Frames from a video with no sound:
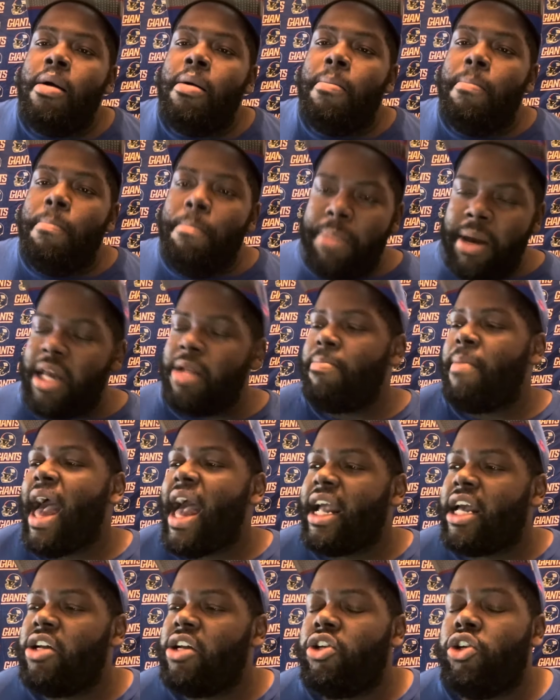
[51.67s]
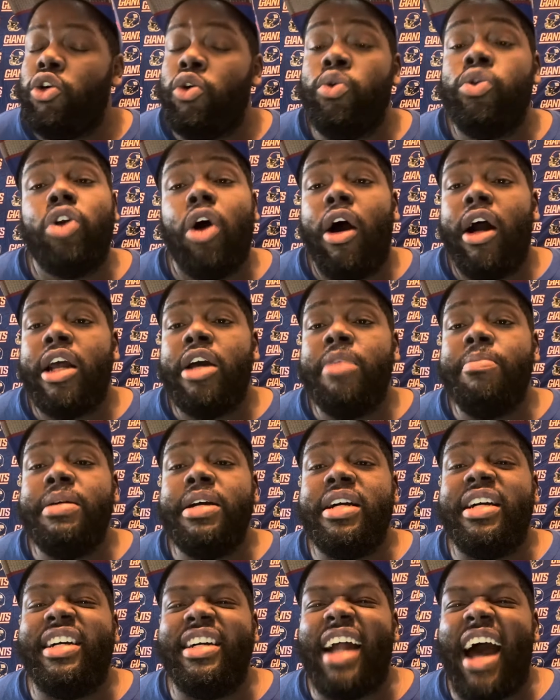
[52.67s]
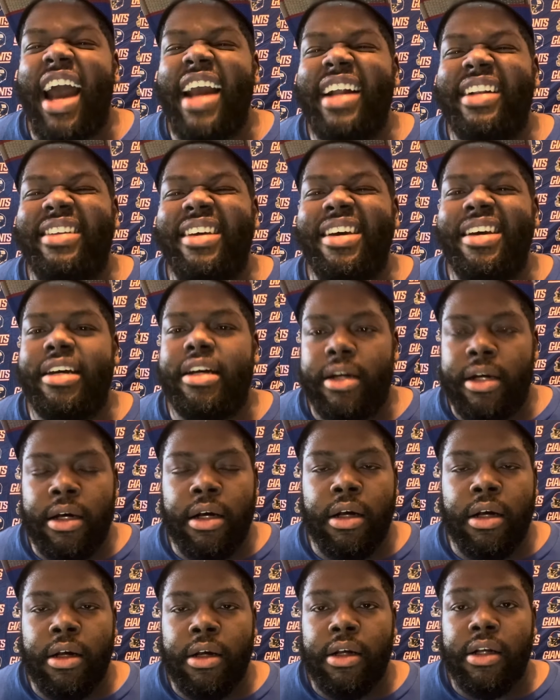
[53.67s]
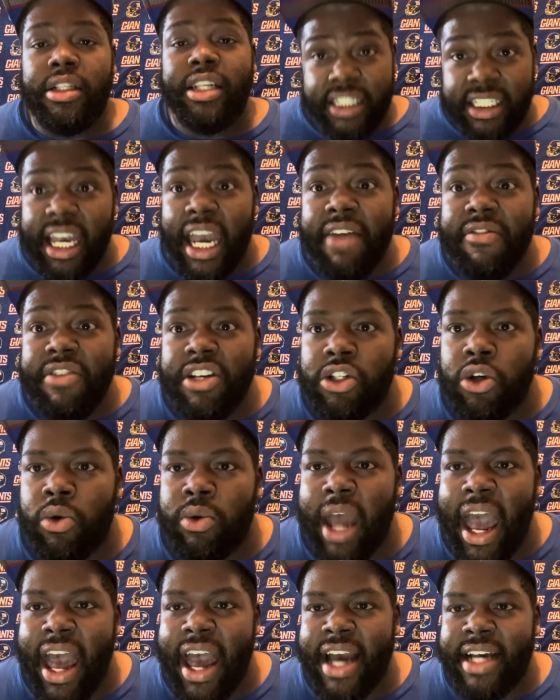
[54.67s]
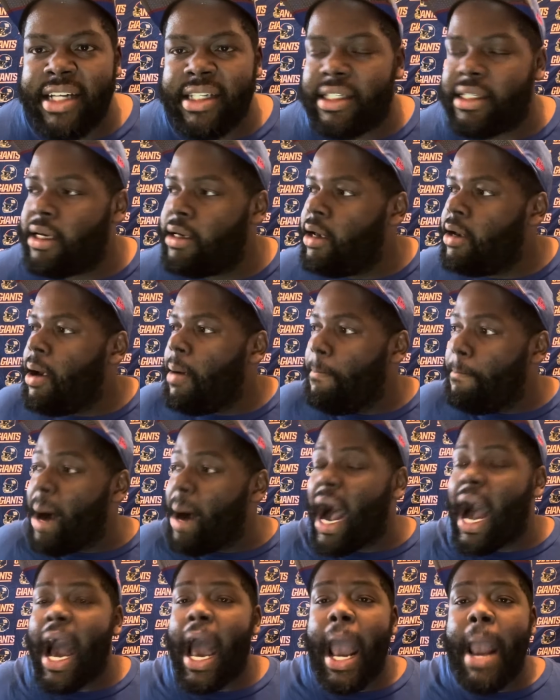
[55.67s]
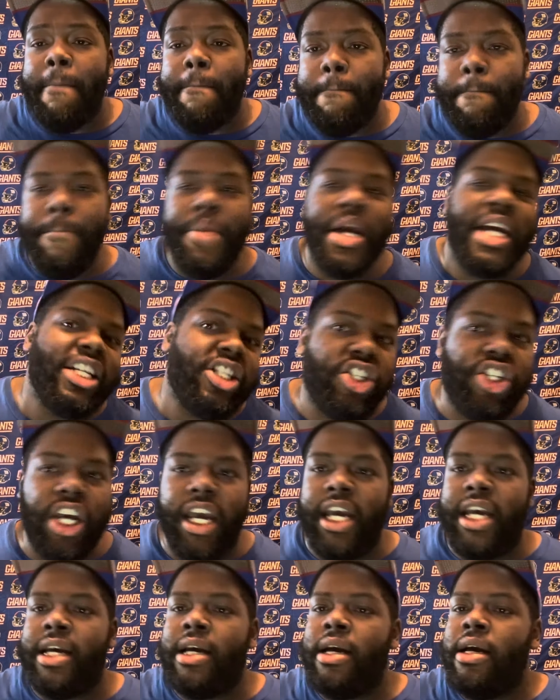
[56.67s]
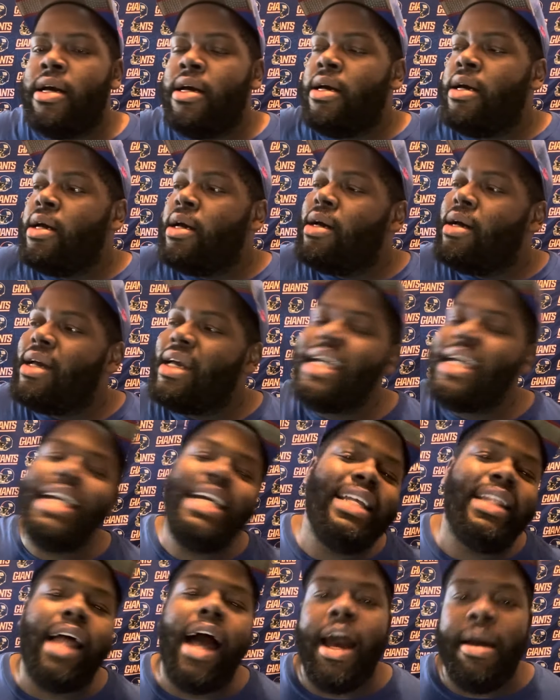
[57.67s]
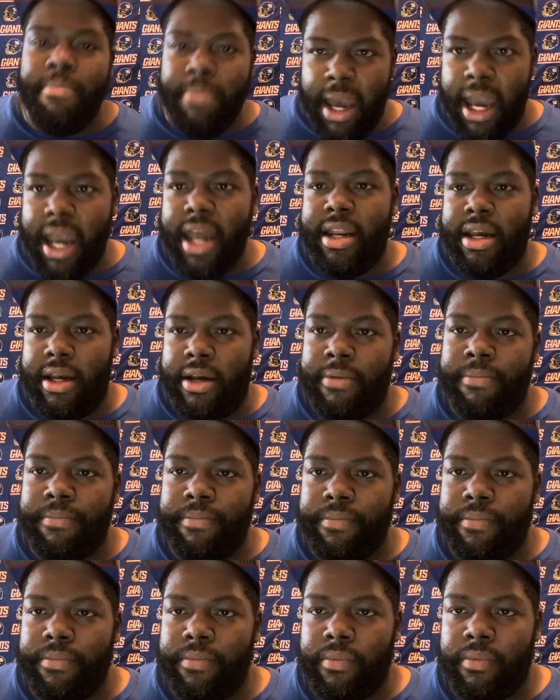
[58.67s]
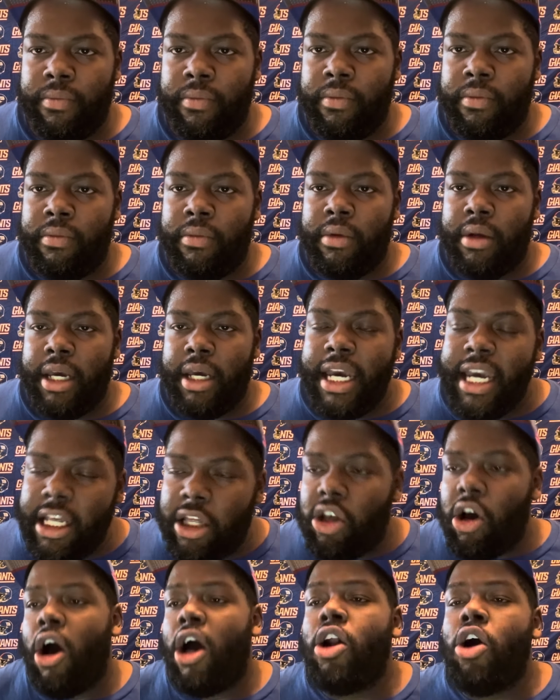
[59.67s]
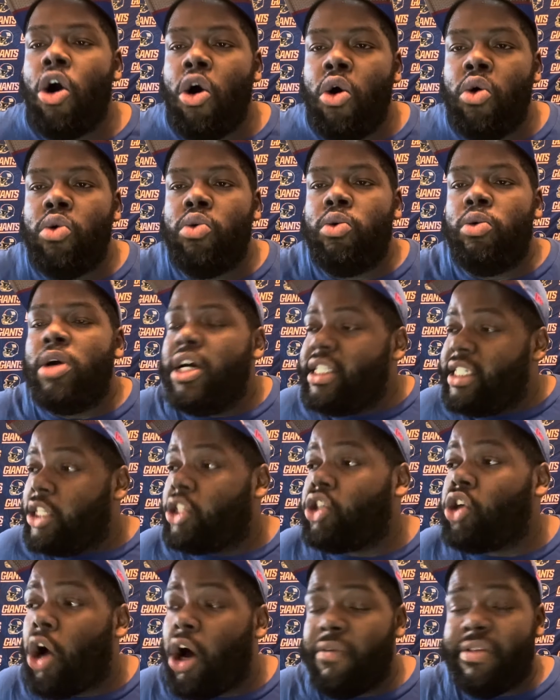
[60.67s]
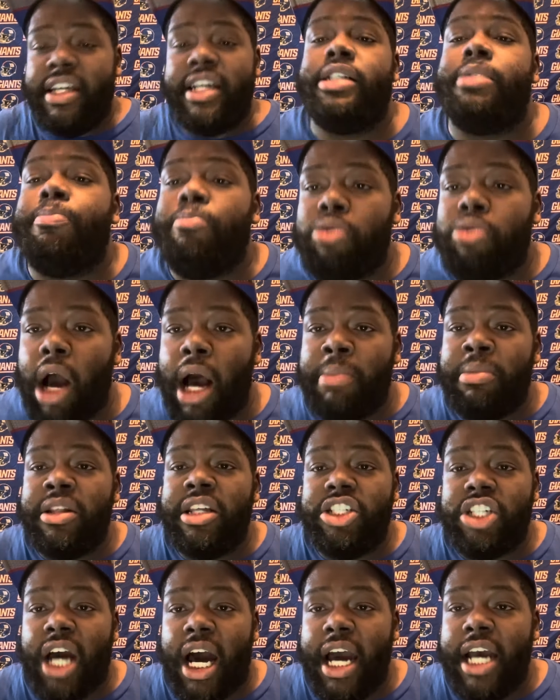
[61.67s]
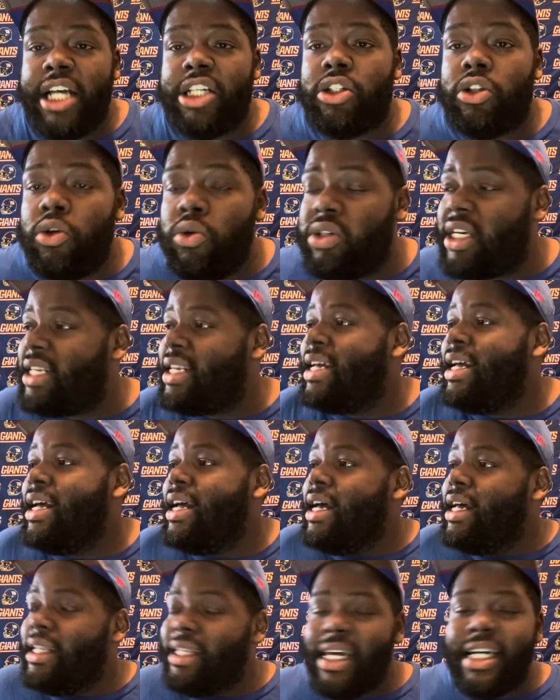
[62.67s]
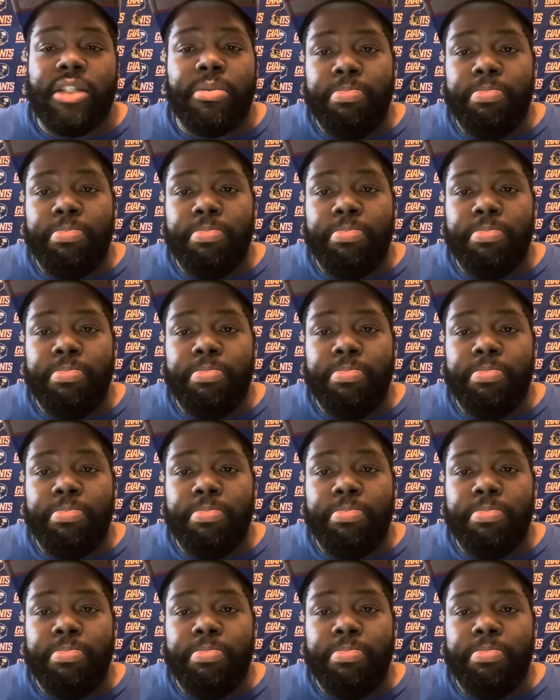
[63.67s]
Ben McAdoo thought it'd be a good idea to save his own ass by benching Eli Manning. He thought, oh, to solve this problem of the Giants losing, let's